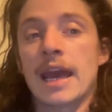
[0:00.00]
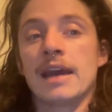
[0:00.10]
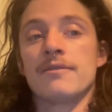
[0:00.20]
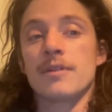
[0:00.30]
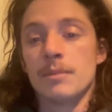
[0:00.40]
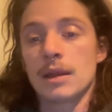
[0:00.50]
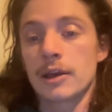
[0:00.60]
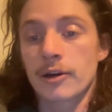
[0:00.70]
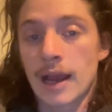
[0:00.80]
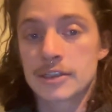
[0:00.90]
and
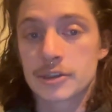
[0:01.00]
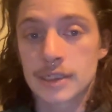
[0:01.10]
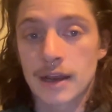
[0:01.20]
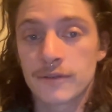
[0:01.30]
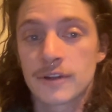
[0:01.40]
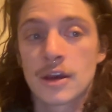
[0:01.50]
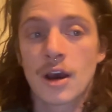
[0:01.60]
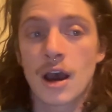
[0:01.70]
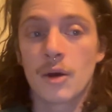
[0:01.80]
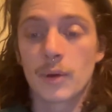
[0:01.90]
familiarize yourself
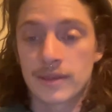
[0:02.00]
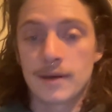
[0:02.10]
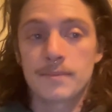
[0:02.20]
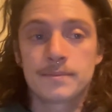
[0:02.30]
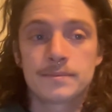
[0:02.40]
with them.